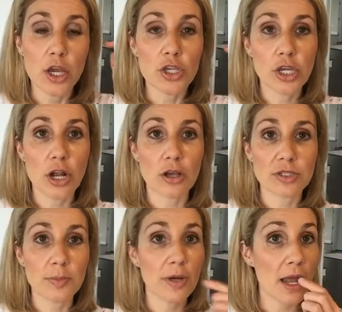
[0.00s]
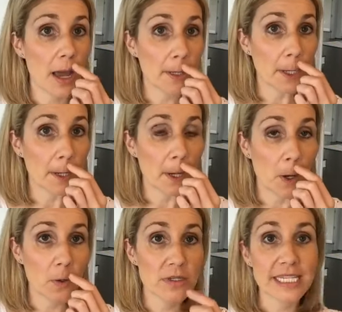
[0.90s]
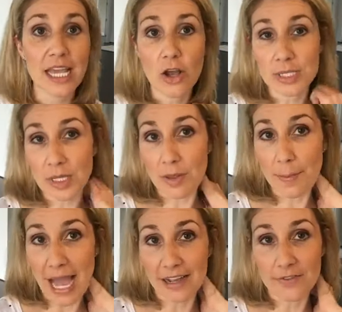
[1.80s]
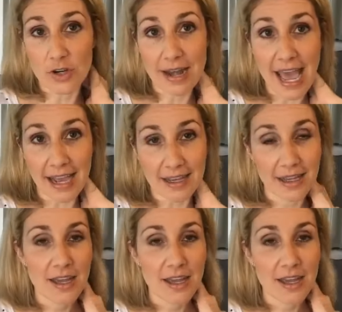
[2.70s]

You can also put it under your nose and also the back of your neck.